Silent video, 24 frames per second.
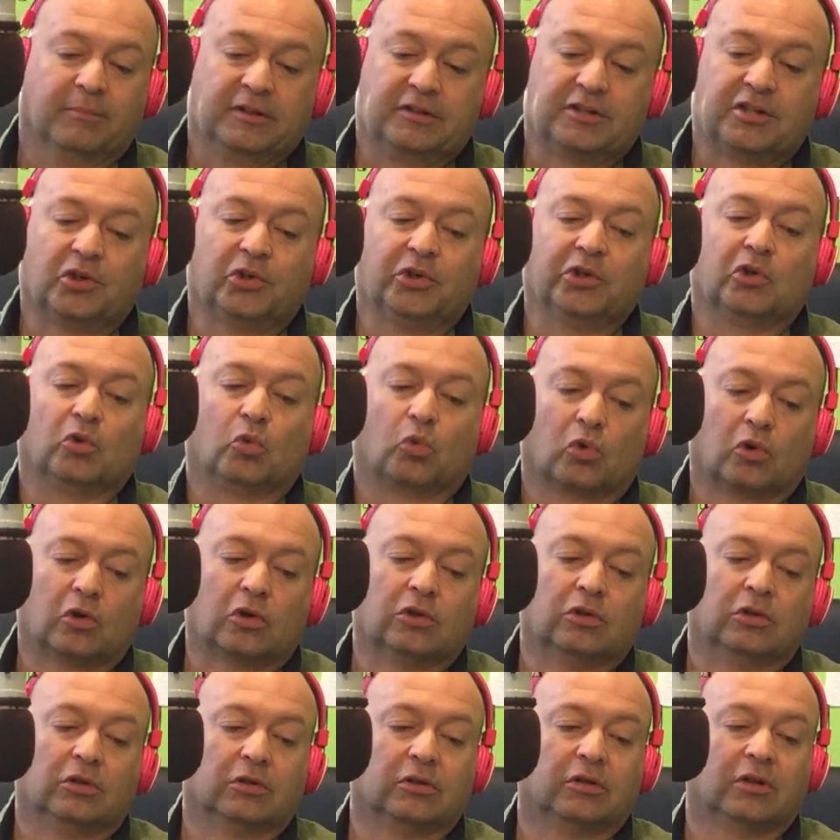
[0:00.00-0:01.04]
material
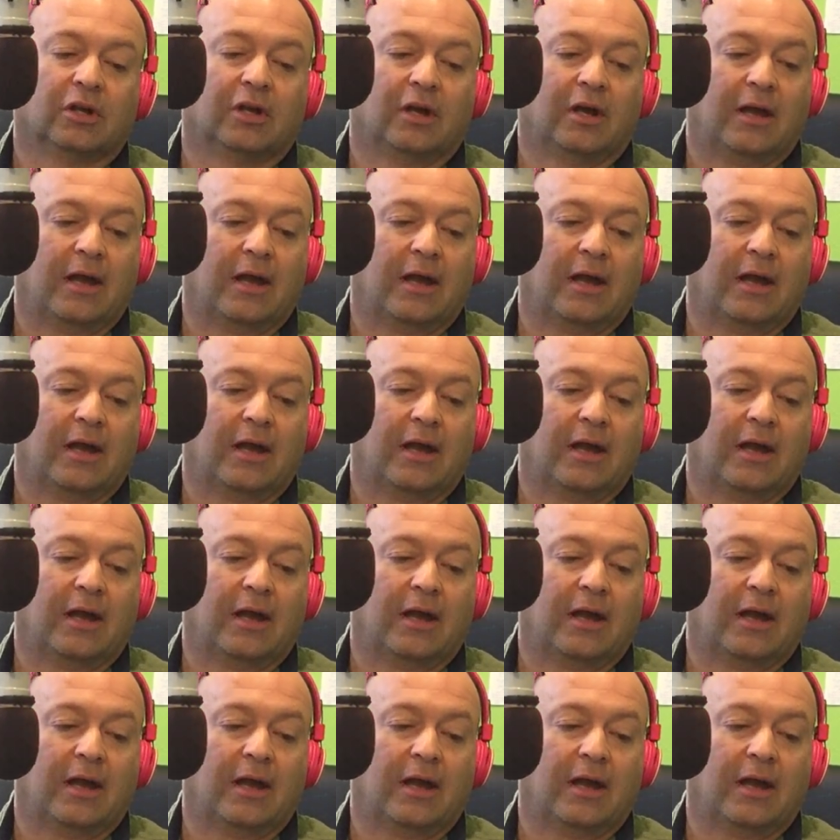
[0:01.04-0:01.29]
world